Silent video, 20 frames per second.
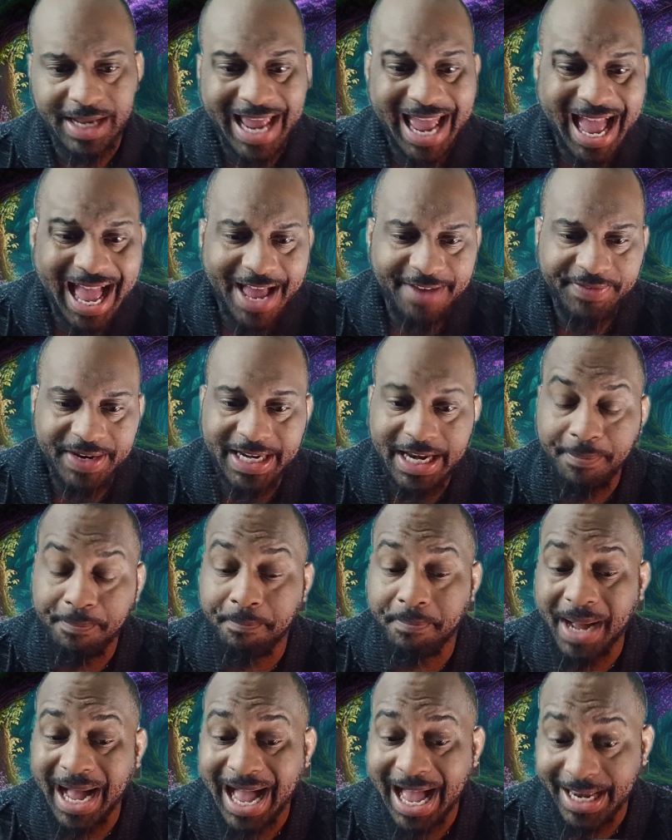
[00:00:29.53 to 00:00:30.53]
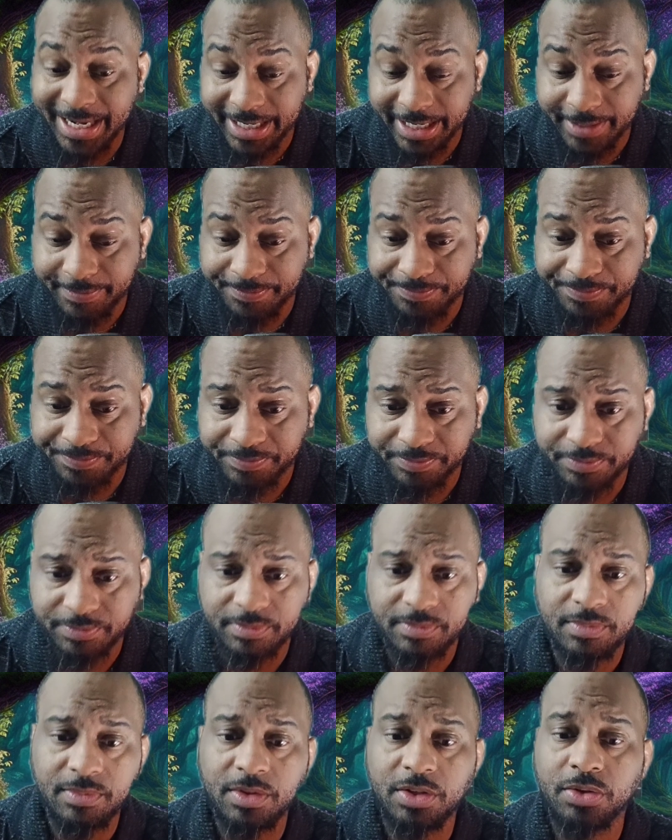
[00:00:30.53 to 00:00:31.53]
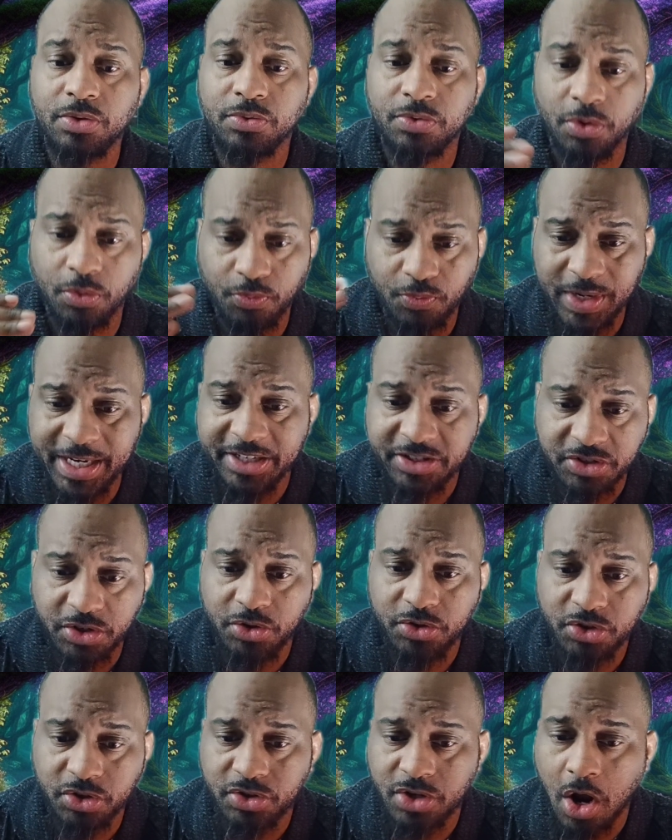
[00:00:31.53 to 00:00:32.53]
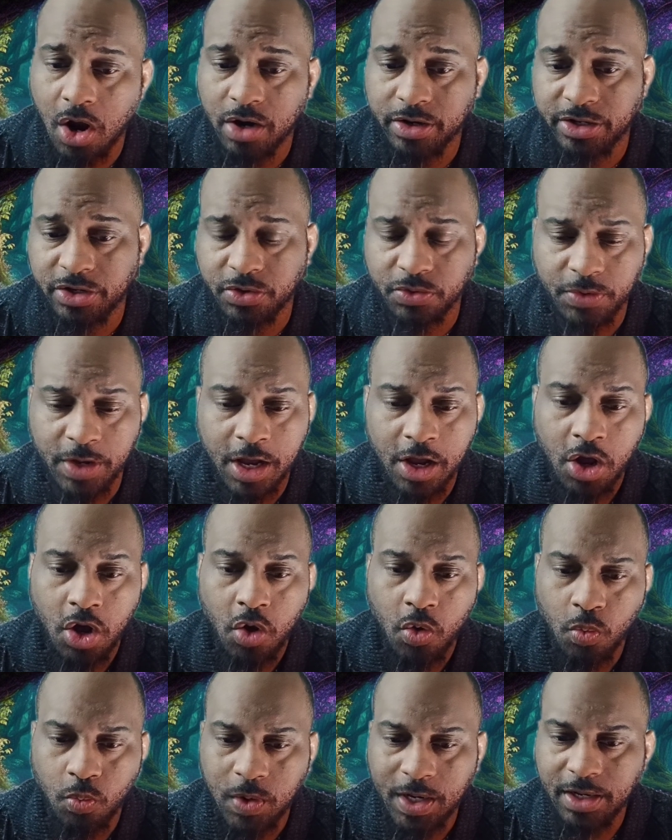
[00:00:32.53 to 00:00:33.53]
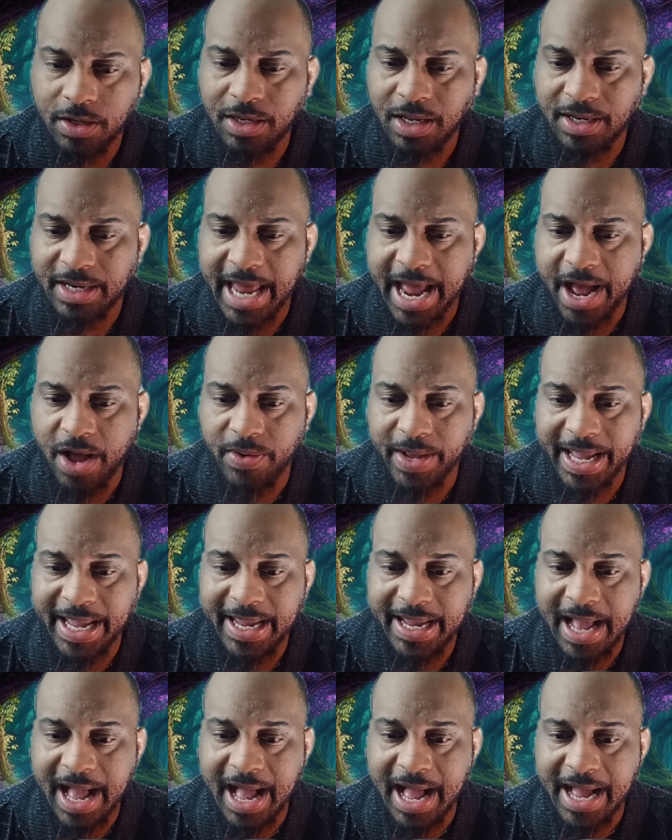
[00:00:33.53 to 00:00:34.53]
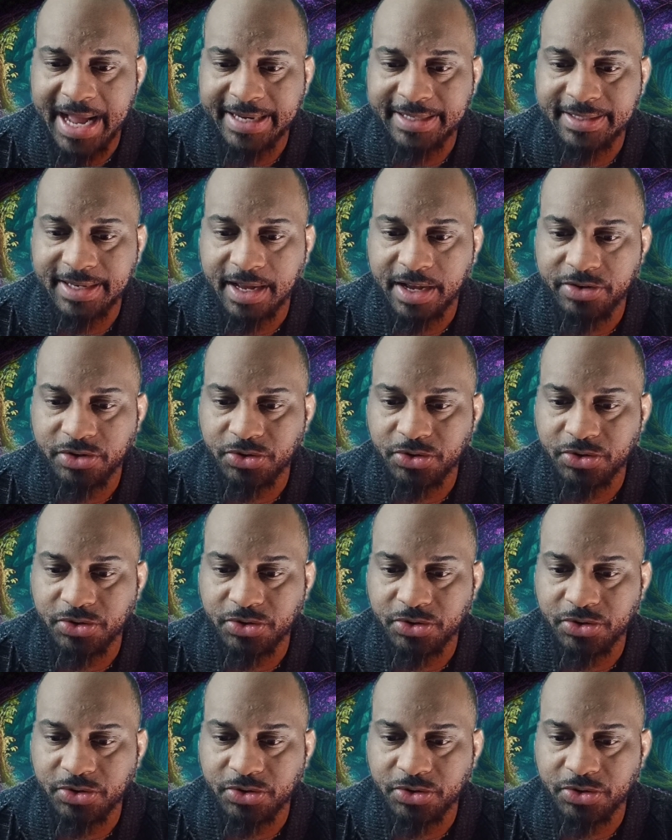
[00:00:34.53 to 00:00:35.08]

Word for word: having a body, the researchers argue, will allow A I to